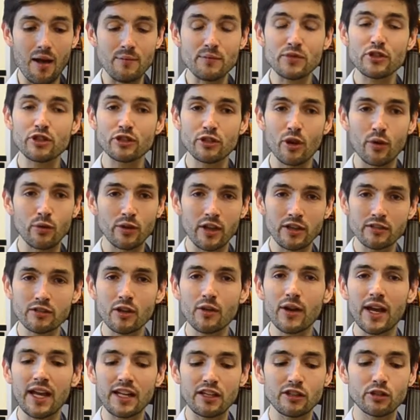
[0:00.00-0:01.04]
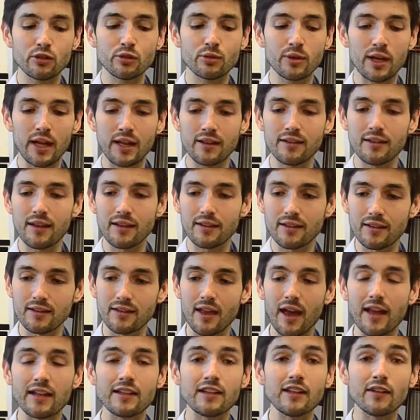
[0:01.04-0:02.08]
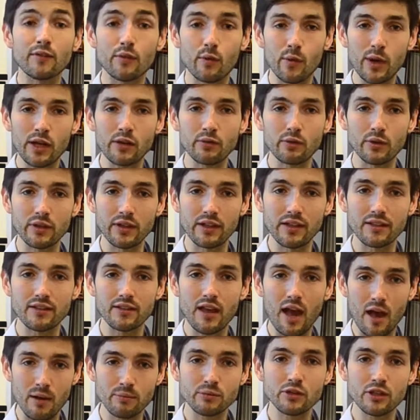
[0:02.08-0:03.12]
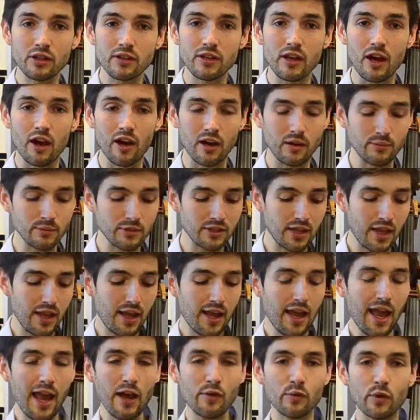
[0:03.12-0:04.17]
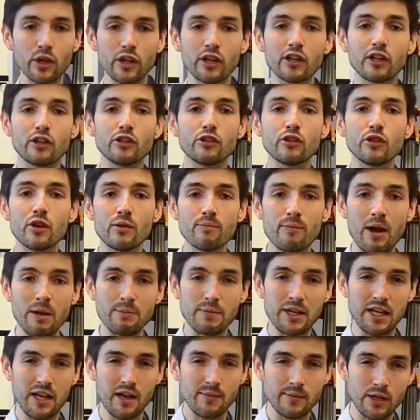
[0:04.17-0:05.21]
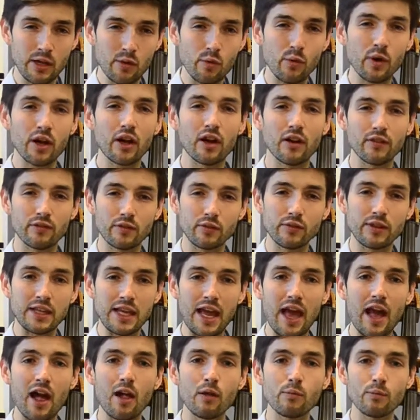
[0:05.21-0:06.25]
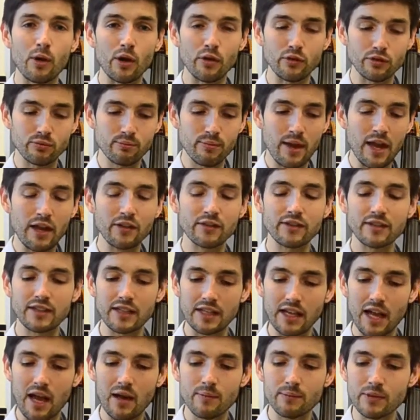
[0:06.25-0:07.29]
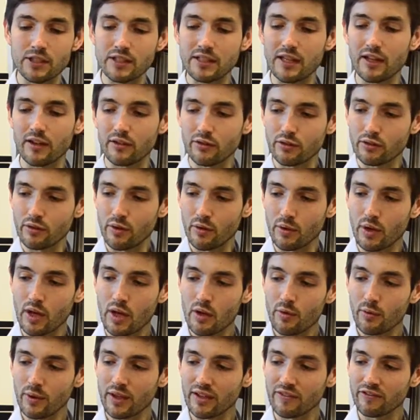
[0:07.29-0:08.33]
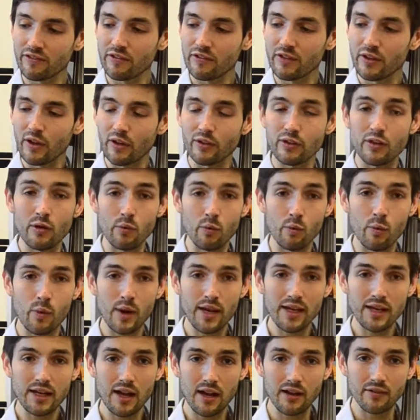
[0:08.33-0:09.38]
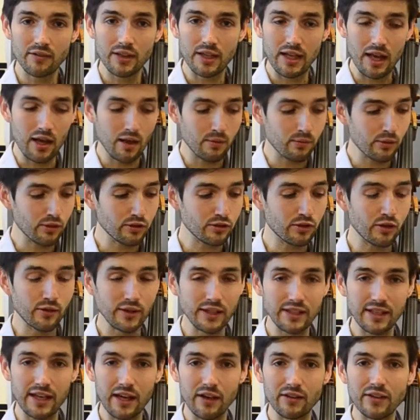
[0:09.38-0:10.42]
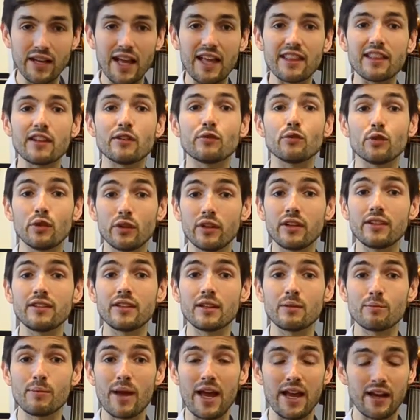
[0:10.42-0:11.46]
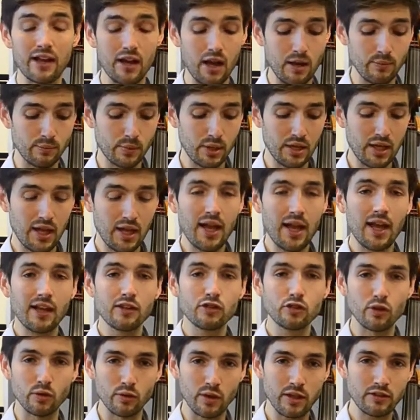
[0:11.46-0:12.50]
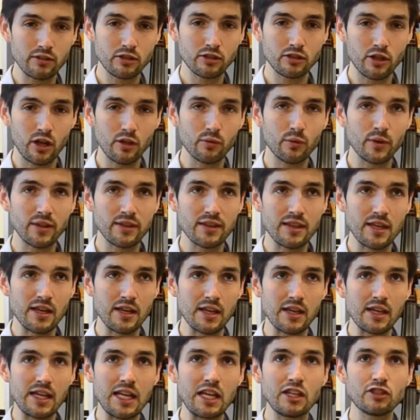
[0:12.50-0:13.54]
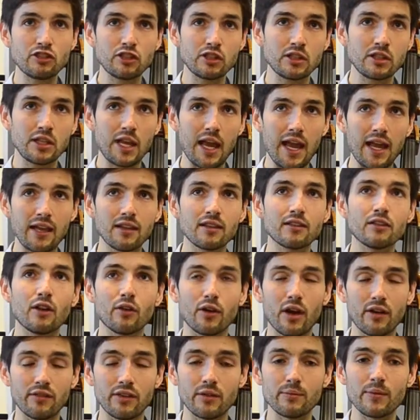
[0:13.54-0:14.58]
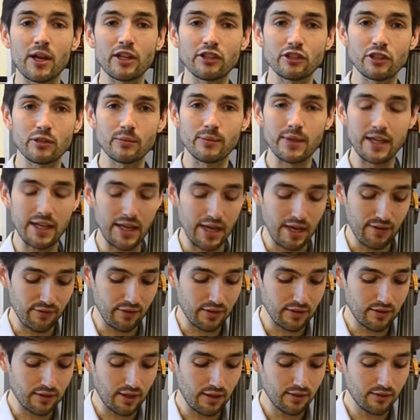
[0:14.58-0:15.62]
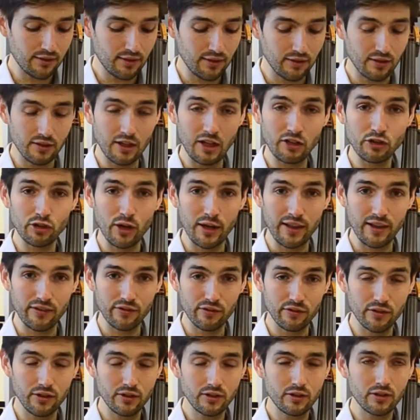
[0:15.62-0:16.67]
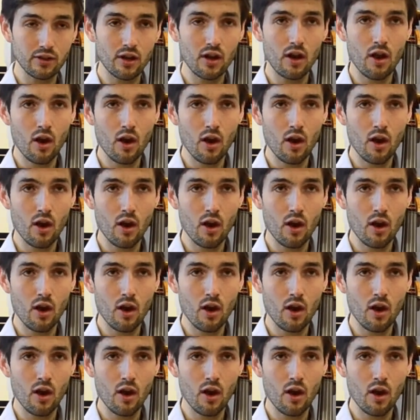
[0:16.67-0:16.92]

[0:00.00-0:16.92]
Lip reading: So let's go ahead and translate this idea of weight and release up to the arms. And we're going to do it by becoming aware of the elbows bouncing up and down. So we can feel the weight of the elbows going down and then releasing back up. So let's start with each eighth note of the measure being emphasized. Let's try that first.